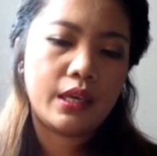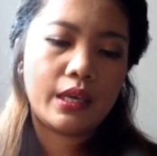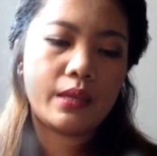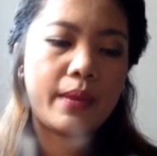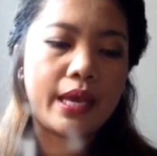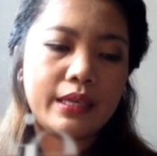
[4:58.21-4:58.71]

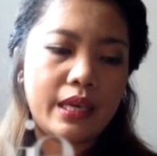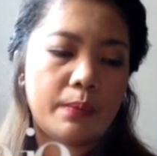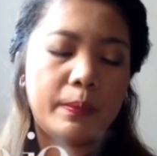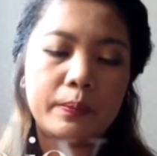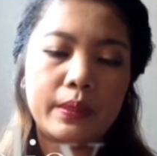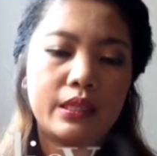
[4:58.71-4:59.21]
in my
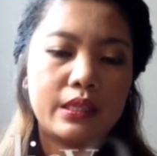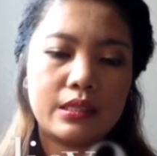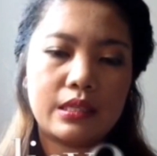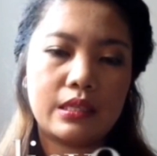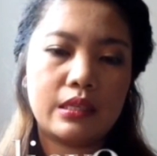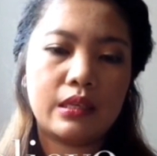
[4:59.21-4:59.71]

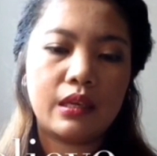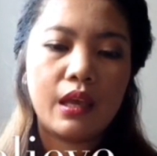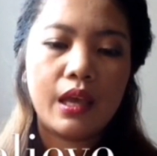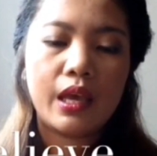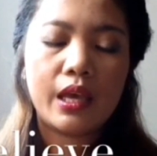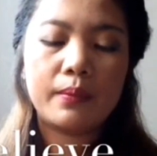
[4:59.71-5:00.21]
capability
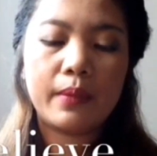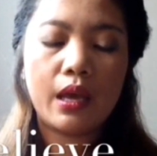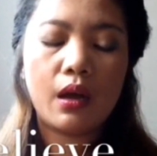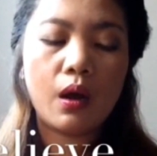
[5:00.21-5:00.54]
and my